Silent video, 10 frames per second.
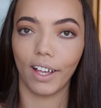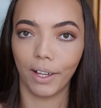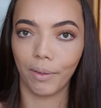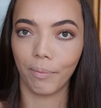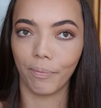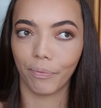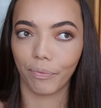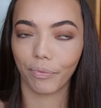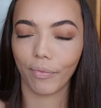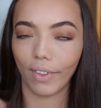a
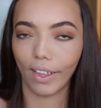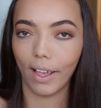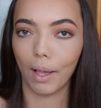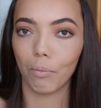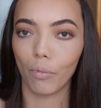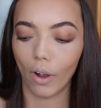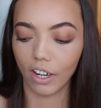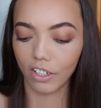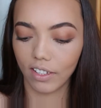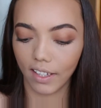
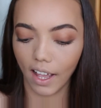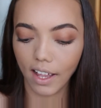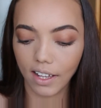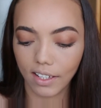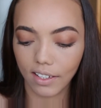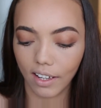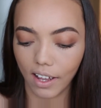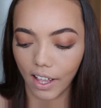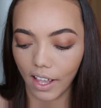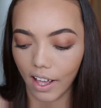brush set.
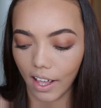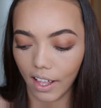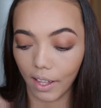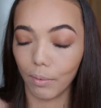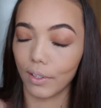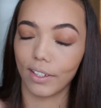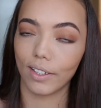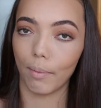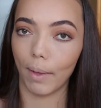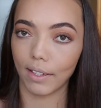It was
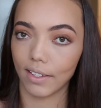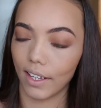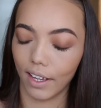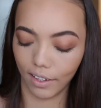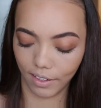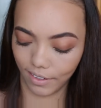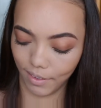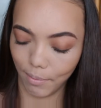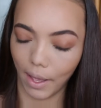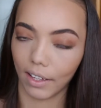the best thing
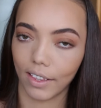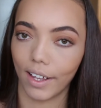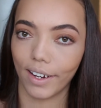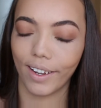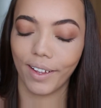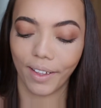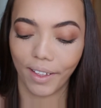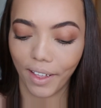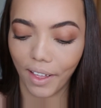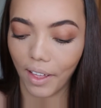back then.
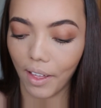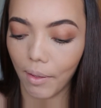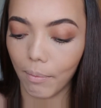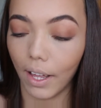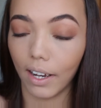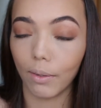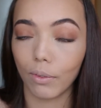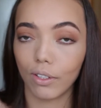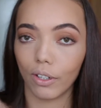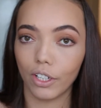But it
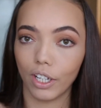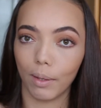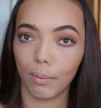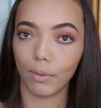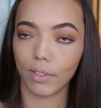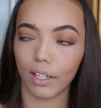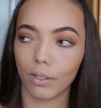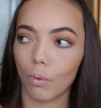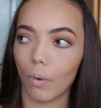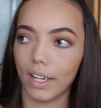was so cheap. It was like
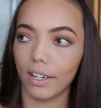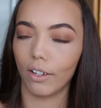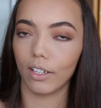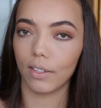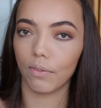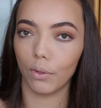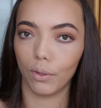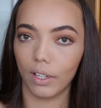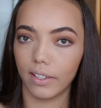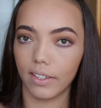$20
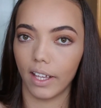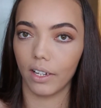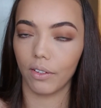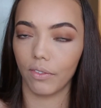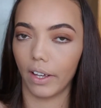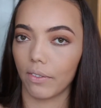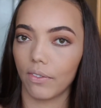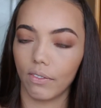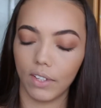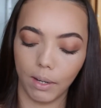for a set of like
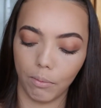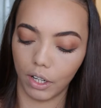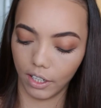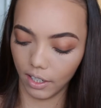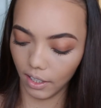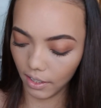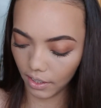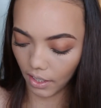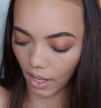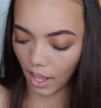15
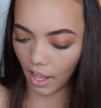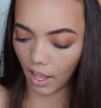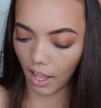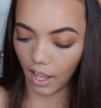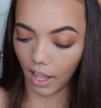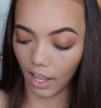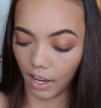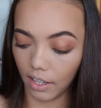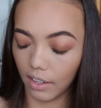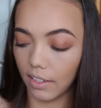brushes.
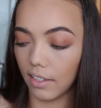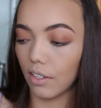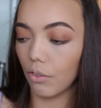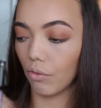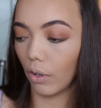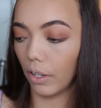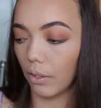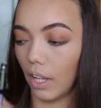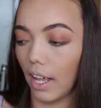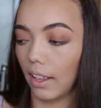And this is the
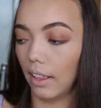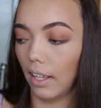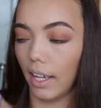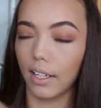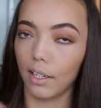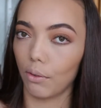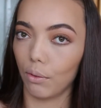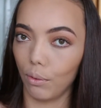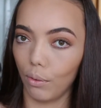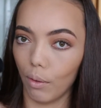Royal and
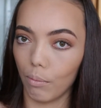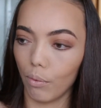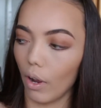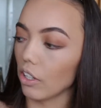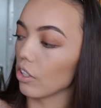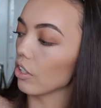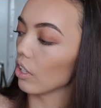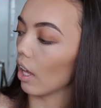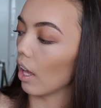Langnickel brush,